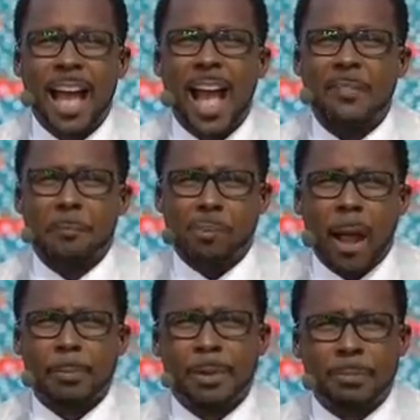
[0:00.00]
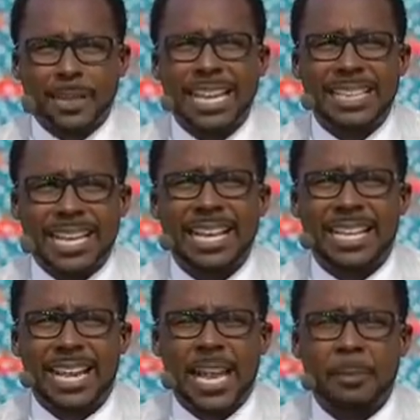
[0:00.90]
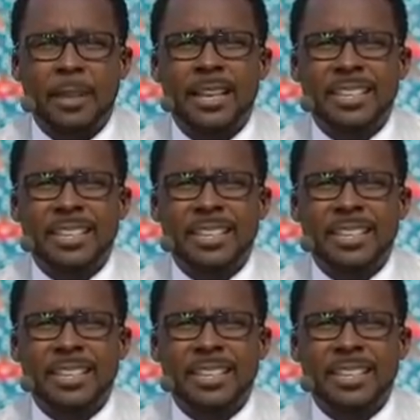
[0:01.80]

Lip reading: I've probably played that game